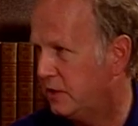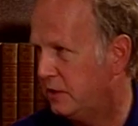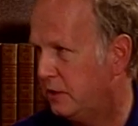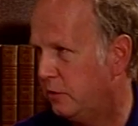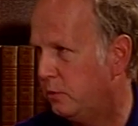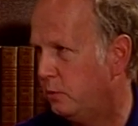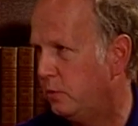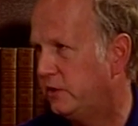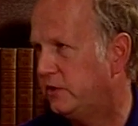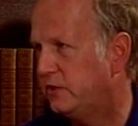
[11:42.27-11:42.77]

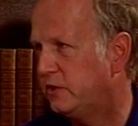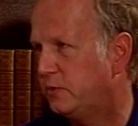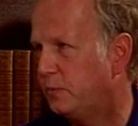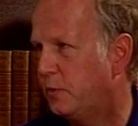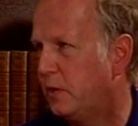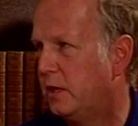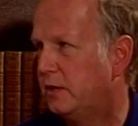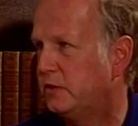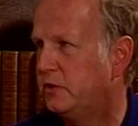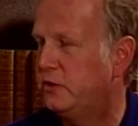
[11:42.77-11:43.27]
In other words, there's
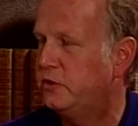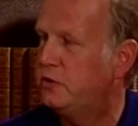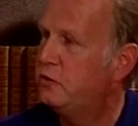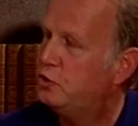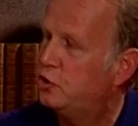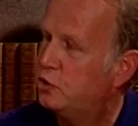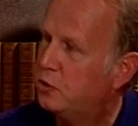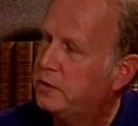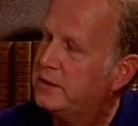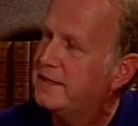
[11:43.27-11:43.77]
parties
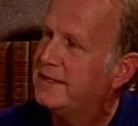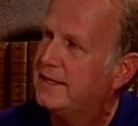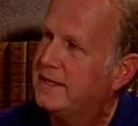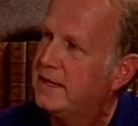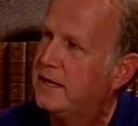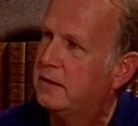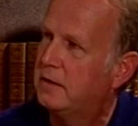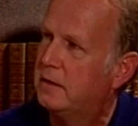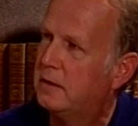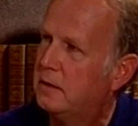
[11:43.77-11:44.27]
who join
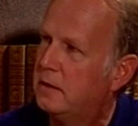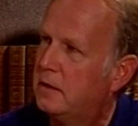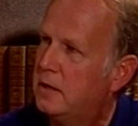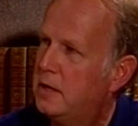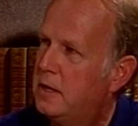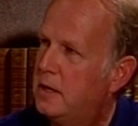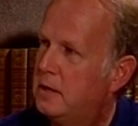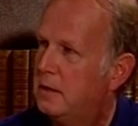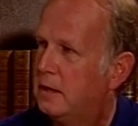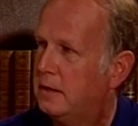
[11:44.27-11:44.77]
together,
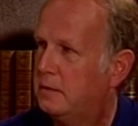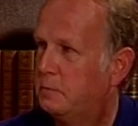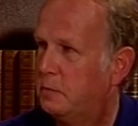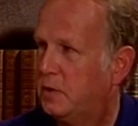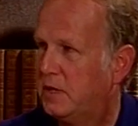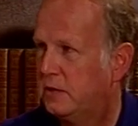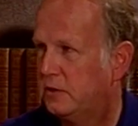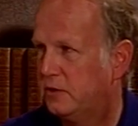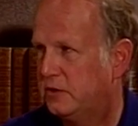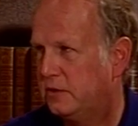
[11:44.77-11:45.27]

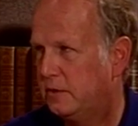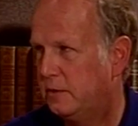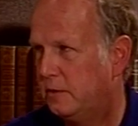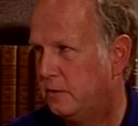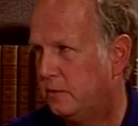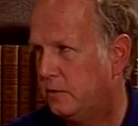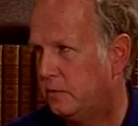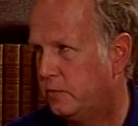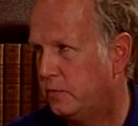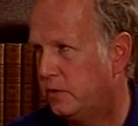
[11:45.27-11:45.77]
because
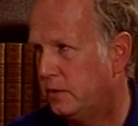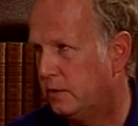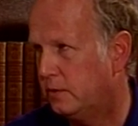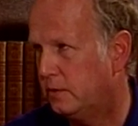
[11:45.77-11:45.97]
the